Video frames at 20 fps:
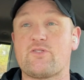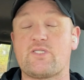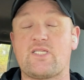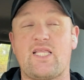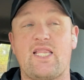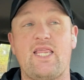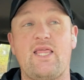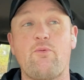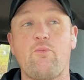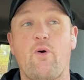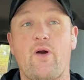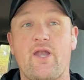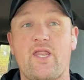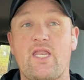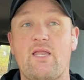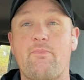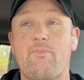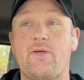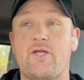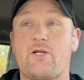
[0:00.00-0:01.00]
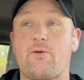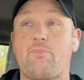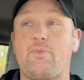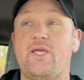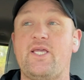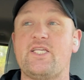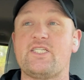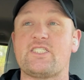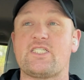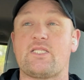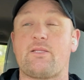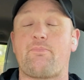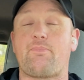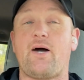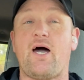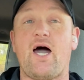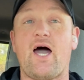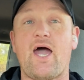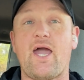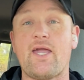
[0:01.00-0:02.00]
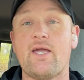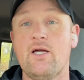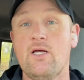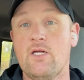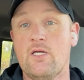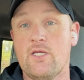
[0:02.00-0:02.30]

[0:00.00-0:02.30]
is that he wanted a bigger piece of the pie.